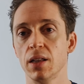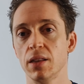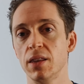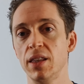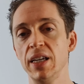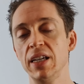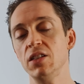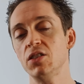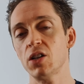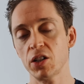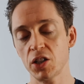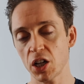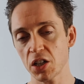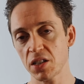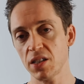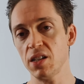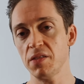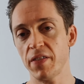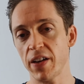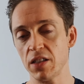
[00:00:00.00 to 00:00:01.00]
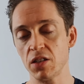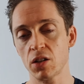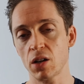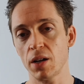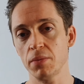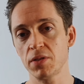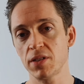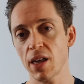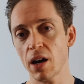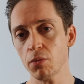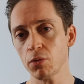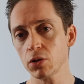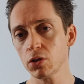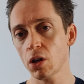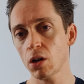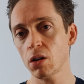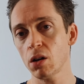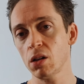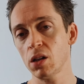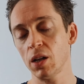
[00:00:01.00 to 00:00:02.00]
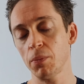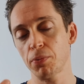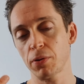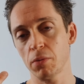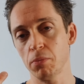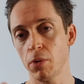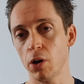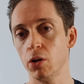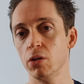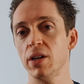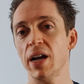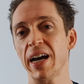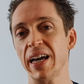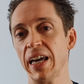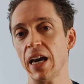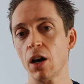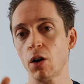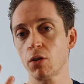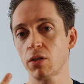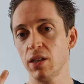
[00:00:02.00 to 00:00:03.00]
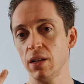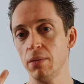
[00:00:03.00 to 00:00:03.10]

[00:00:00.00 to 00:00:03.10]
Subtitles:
the digestive enzymes, that will not only promote a healthy